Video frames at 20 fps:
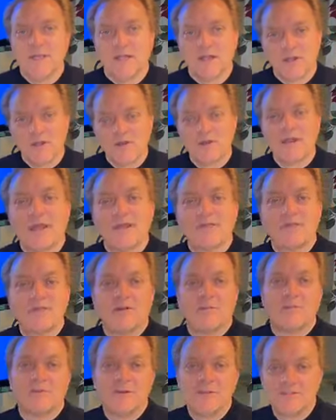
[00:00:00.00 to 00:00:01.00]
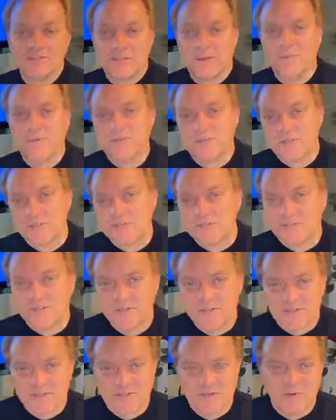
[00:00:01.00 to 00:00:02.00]
look their
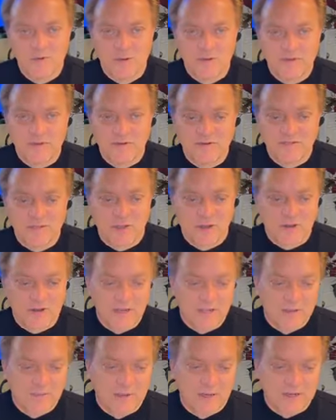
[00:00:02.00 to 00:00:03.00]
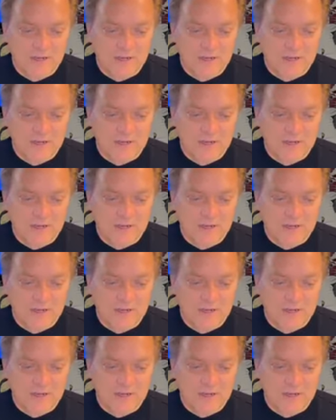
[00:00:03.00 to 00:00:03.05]
presuppositions to what they're talking about.